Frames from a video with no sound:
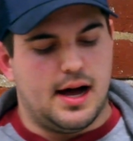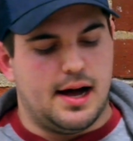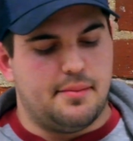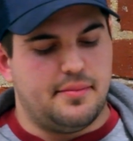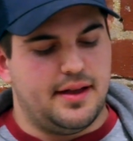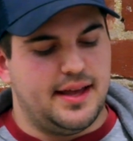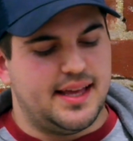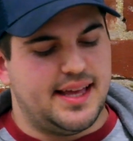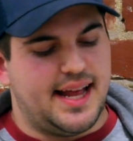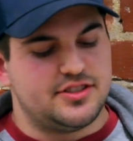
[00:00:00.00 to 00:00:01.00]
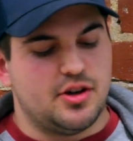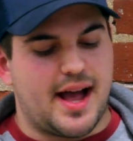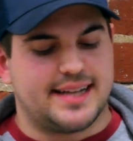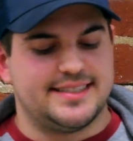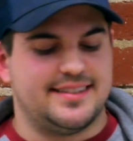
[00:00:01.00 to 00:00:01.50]
It has
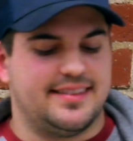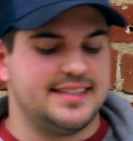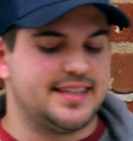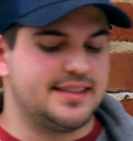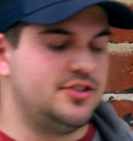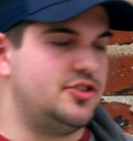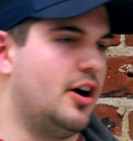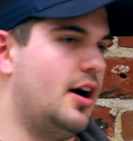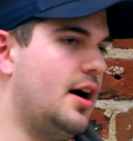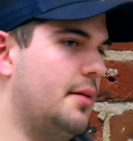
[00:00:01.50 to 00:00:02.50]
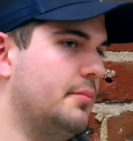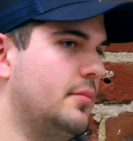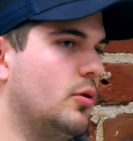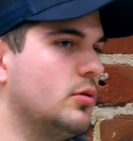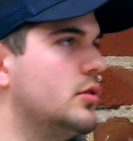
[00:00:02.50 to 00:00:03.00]
no access to things like the DOM
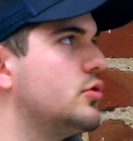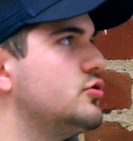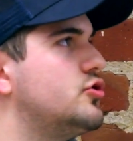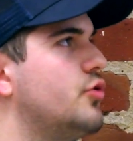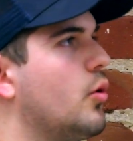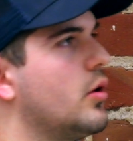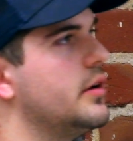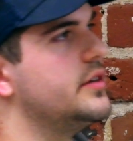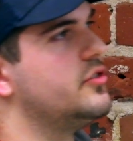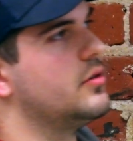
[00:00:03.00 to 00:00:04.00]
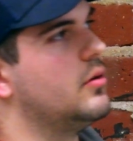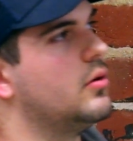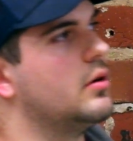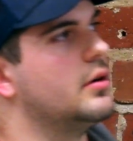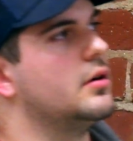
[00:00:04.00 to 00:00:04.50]
or local storage
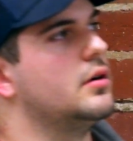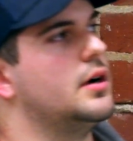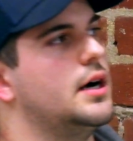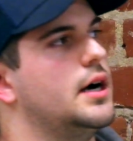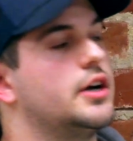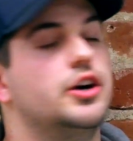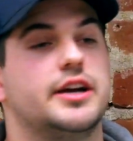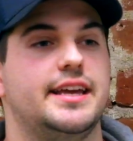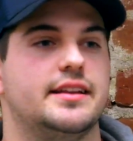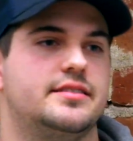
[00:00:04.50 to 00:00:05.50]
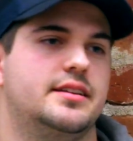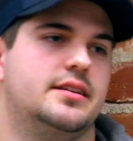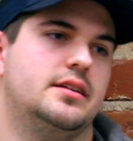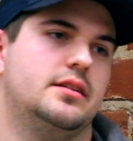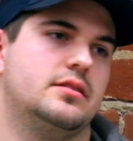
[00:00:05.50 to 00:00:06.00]
or cookies.
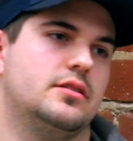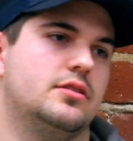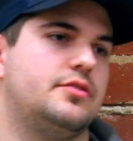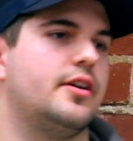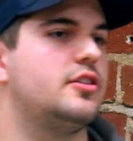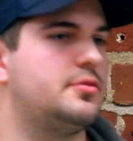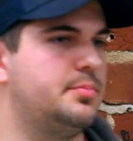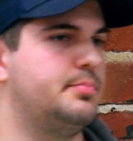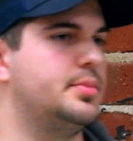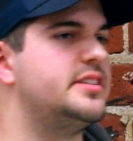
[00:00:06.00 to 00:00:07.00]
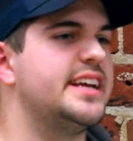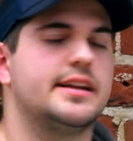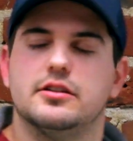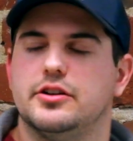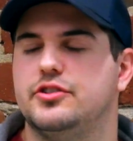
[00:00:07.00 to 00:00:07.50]
So there's various
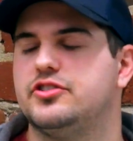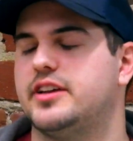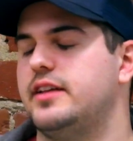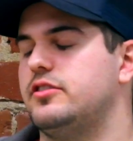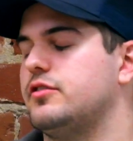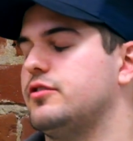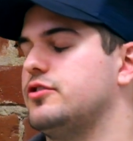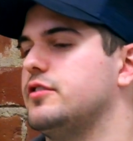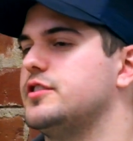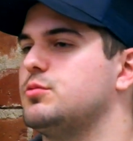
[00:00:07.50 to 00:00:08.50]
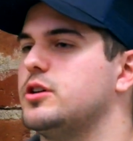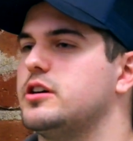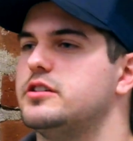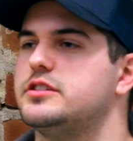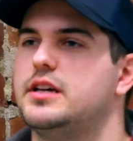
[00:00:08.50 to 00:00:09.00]
particular use cases for service
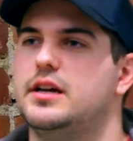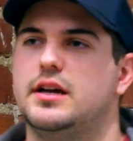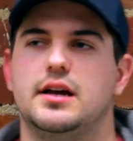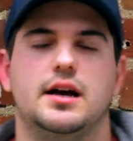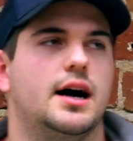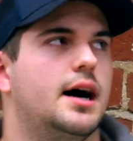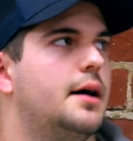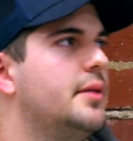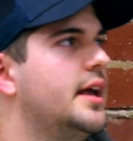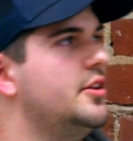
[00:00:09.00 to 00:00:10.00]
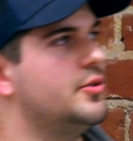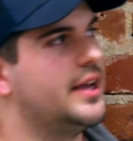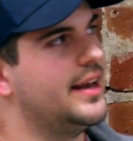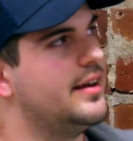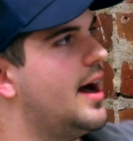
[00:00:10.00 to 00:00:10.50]
workers, and you
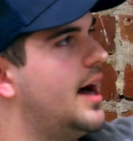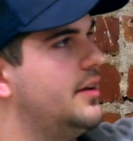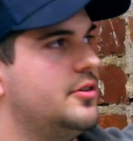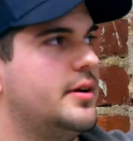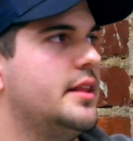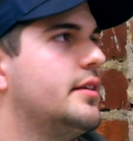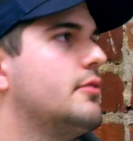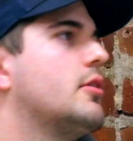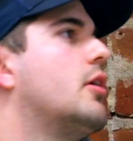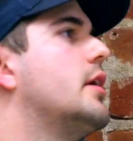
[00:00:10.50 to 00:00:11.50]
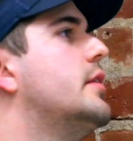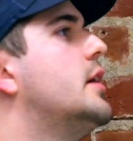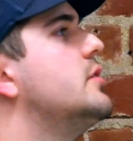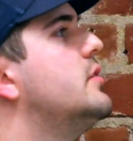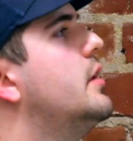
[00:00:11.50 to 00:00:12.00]
cannot do anything regarding
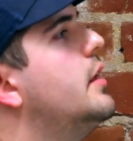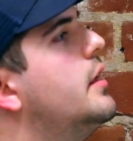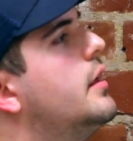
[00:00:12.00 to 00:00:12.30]
those.